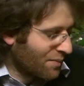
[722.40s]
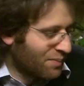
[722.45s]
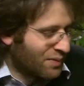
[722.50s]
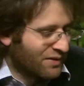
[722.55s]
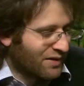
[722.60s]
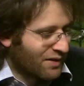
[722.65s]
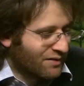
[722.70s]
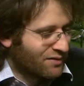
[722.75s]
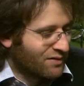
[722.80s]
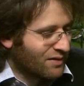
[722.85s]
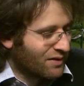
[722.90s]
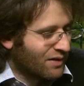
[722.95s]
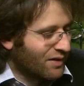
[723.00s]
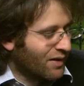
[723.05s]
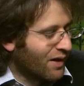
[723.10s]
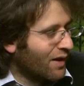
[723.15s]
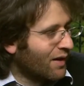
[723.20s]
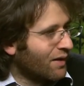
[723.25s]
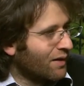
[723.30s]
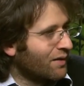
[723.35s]

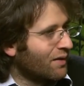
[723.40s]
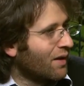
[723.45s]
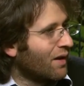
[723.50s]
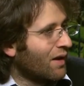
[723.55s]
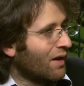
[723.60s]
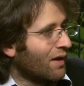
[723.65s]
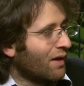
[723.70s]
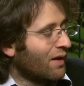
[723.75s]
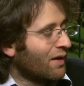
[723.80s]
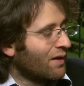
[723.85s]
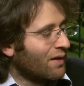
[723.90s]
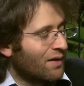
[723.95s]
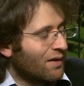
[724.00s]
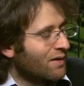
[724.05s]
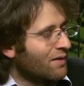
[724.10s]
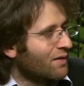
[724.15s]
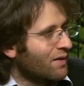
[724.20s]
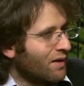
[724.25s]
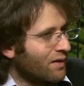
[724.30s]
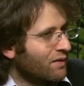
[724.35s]
potentially
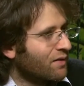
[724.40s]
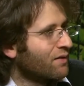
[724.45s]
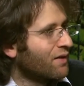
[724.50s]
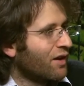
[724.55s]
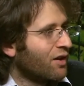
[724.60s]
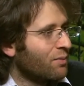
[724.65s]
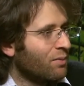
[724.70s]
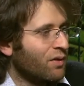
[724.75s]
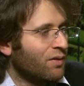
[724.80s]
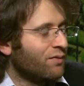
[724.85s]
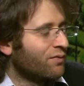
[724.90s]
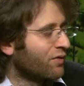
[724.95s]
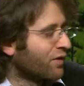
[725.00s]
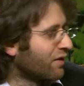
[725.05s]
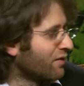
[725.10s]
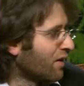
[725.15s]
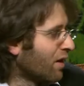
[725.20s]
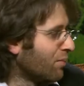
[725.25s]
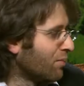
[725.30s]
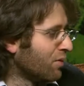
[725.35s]
desirable. For
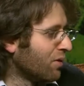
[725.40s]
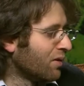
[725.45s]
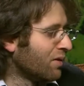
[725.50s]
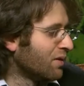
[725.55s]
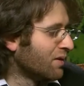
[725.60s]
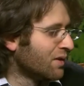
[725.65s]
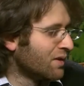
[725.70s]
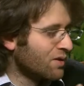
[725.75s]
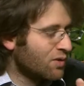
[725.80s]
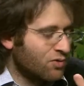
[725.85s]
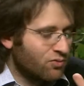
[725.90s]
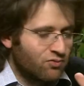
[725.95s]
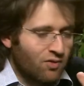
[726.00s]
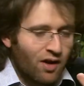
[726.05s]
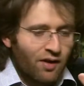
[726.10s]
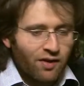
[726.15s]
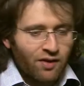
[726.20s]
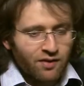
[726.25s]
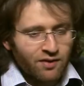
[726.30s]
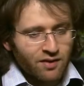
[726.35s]
example,
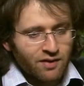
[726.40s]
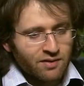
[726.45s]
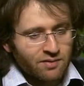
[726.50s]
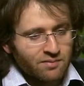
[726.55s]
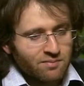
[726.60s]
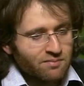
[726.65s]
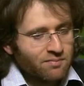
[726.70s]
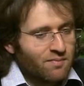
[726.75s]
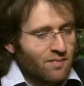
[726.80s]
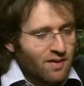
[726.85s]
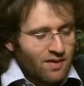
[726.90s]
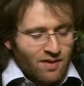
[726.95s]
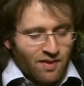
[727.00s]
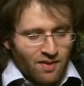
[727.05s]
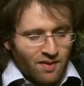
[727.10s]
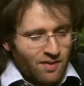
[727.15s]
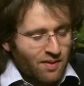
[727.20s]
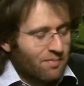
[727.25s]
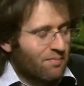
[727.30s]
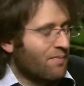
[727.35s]
rather than
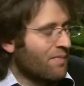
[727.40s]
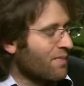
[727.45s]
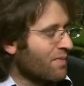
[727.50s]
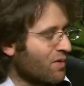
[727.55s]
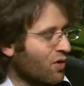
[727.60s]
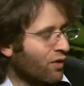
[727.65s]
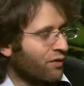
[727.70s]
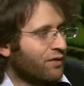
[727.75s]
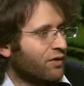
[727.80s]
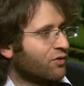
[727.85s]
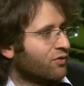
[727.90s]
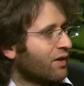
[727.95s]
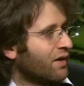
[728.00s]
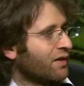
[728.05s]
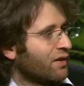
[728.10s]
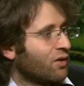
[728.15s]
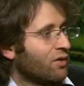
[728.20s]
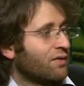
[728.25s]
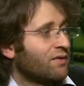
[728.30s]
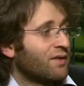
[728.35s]

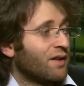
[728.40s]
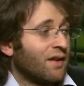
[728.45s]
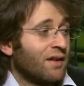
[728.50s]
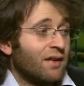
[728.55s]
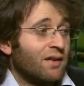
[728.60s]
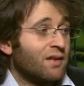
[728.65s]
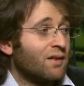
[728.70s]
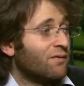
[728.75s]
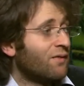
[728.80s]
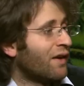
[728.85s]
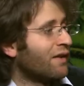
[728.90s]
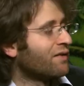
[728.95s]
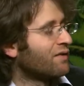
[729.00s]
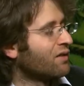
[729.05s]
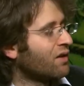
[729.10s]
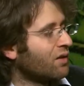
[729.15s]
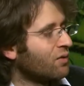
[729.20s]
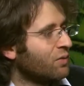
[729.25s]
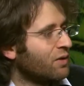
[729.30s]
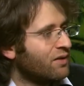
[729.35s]
concentrating on, say, an
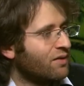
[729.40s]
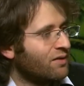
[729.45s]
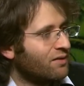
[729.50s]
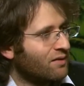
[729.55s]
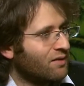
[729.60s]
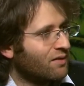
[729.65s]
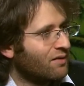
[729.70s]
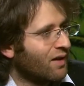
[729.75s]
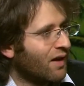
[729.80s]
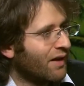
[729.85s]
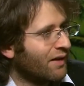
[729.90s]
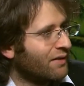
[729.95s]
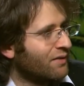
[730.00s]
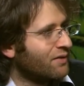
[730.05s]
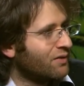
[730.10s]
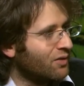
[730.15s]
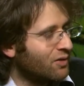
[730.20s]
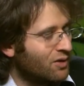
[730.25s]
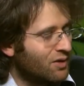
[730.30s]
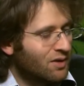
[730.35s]
intervention which is
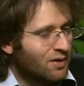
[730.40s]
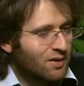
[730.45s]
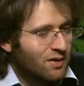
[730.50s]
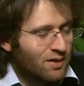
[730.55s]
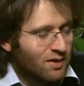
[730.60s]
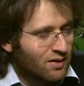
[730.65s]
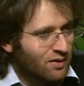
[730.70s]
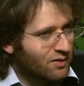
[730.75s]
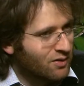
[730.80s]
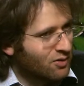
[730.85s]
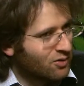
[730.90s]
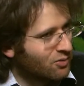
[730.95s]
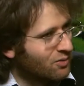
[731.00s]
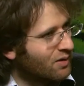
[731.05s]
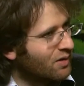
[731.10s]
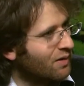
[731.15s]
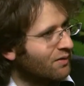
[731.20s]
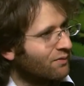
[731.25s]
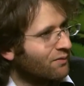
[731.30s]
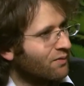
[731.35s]
designed to
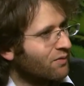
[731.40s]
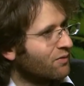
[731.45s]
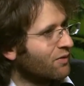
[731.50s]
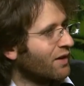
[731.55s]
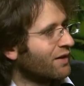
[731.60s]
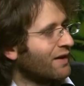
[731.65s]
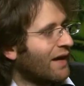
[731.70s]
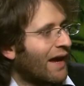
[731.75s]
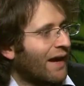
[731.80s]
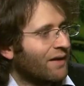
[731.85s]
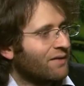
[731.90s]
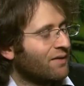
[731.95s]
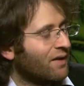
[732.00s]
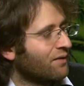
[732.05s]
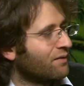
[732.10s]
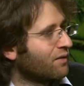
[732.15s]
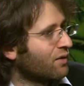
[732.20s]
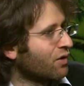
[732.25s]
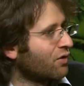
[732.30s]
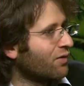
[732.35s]
give greater
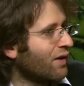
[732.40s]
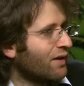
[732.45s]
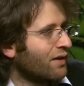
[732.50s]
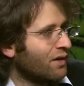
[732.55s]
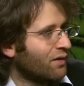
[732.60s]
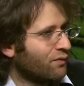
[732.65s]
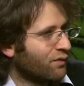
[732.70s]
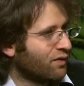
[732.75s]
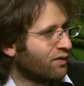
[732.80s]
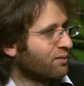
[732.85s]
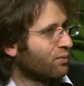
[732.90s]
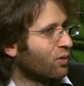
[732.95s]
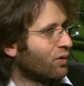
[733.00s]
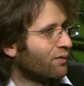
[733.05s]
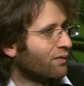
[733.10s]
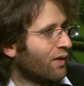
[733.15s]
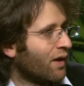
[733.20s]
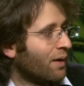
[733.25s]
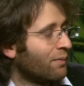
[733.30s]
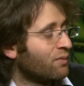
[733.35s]
access to credit for small
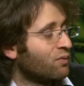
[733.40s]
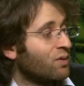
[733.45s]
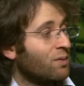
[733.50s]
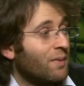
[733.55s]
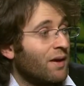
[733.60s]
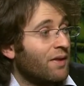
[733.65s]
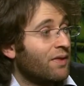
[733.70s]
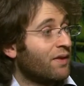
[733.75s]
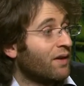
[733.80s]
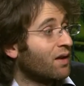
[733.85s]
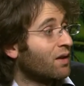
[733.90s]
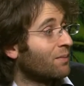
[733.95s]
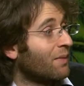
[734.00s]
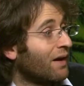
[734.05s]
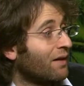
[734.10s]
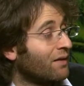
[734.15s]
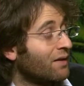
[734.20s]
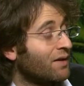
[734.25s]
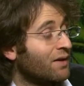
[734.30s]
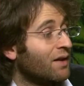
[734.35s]
firms, we may think
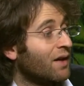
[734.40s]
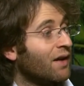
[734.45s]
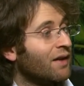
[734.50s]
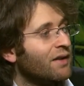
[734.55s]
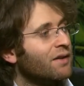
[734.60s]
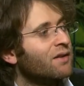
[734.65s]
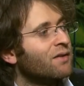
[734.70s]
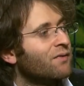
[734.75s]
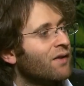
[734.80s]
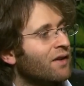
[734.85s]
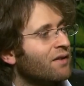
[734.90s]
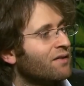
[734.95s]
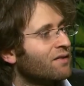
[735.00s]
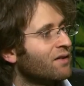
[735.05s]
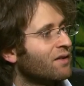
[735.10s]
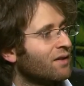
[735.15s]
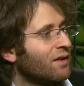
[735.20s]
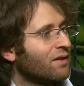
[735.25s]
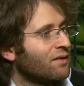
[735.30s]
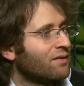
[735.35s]
about an
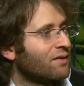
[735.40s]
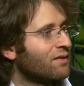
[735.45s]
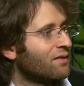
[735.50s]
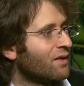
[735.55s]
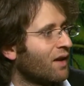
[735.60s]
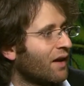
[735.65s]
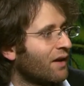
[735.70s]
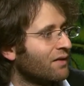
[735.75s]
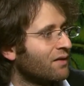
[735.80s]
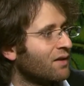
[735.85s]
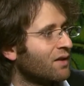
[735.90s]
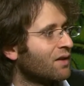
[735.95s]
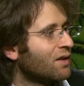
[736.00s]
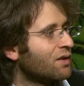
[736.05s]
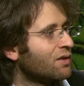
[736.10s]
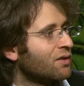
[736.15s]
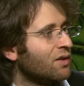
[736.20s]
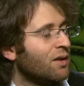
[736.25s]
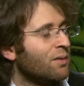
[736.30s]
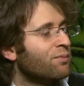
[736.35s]
intervention that's designed
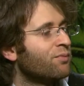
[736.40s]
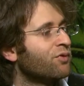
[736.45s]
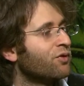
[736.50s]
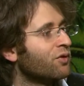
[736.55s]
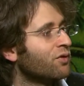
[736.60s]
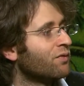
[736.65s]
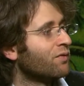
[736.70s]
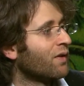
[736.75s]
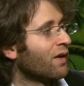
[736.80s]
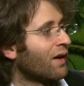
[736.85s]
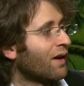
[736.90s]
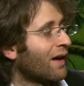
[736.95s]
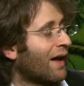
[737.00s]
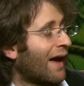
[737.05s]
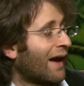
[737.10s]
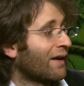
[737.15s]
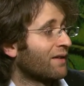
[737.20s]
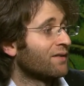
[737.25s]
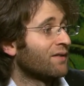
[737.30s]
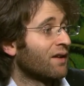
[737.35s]
to improve
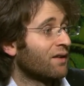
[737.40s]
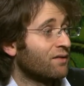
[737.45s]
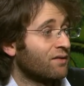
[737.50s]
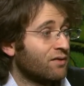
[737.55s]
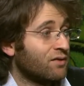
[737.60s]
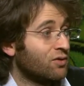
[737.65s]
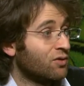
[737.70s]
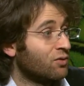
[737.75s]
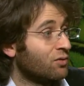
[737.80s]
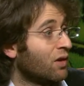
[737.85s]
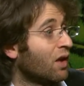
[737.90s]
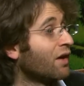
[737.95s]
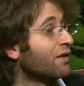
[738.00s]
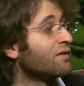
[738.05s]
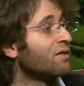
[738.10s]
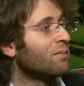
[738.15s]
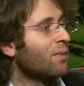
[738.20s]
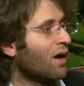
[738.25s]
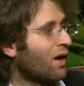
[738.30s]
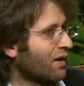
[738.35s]
access to
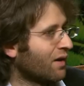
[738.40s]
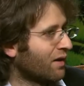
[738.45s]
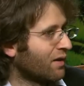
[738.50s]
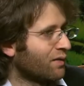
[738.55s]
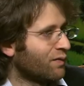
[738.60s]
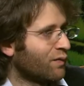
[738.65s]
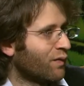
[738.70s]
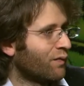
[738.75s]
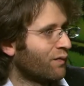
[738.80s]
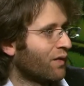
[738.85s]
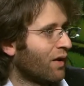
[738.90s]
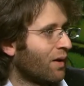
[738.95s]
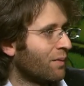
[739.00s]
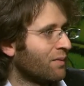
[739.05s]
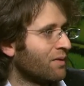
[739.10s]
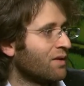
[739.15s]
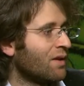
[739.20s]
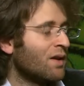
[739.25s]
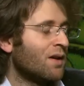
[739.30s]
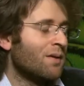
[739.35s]
larger markets for
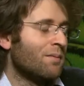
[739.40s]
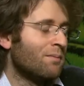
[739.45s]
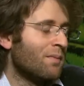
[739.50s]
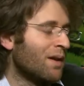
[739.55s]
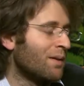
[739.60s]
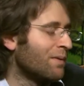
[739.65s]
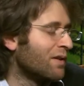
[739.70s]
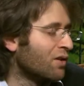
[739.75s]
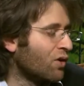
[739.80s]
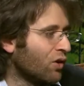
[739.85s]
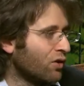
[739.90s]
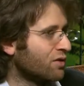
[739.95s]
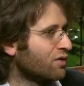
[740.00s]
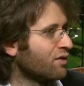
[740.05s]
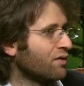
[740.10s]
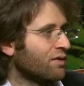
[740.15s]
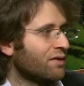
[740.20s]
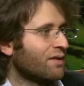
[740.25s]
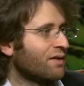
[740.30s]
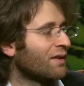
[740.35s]
firms. Maybe not
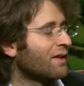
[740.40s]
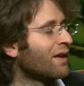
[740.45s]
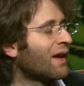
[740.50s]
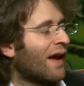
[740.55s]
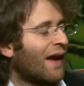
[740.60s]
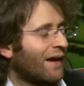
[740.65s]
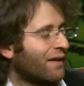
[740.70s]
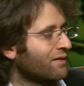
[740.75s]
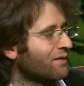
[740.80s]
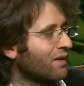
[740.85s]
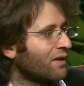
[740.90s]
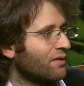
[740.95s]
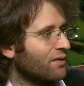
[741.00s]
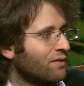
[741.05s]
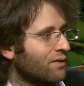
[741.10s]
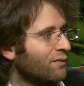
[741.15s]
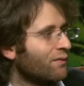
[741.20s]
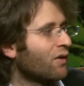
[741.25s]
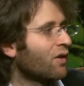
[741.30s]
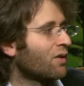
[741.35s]
just access
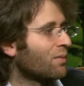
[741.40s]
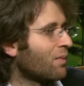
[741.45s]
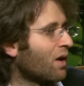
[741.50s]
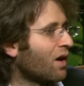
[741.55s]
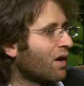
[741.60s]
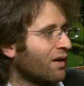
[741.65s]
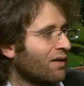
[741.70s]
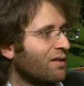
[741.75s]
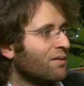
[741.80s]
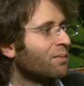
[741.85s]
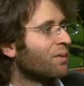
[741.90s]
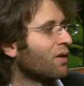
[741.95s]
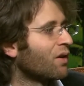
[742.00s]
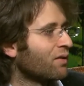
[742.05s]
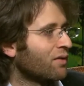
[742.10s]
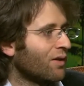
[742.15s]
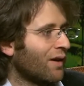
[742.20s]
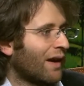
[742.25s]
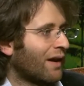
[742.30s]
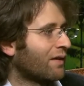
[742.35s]
to foreign markets, but
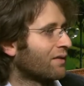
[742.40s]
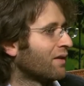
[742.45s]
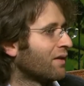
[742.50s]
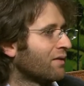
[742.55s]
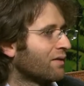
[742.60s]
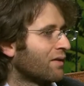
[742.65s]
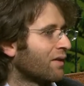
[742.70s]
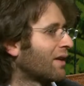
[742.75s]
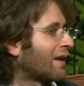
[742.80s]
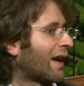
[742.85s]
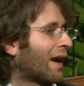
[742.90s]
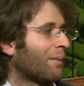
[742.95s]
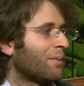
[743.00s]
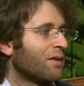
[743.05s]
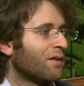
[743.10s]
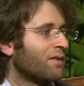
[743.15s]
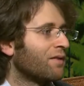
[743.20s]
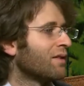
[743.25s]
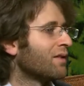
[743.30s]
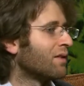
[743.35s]
also access to the
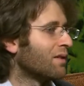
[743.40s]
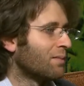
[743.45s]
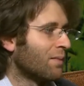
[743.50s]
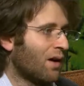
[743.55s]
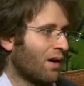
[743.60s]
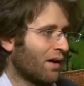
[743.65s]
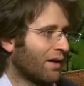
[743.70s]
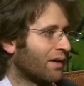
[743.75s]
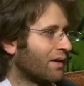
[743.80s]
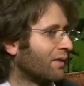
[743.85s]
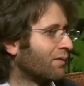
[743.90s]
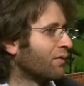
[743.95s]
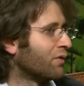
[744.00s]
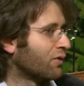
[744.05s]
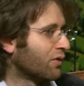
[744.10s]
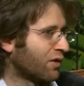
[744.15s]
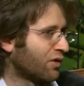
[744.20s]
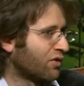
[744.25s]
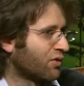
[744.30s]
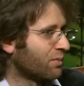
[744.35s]
capital city market if
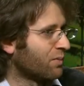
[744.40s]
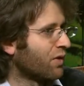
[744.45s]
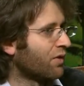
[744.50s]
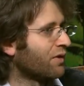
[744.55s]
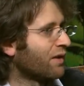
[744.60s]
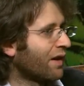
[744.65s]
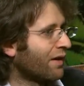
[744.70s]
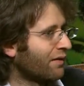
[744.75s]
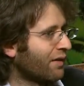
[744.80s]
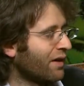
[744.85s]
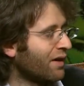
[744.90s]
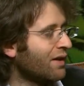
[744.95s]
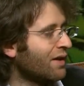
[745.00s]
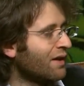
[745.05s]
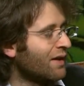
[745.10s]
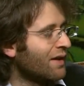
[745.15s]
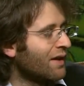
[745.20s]
you're in a remote area.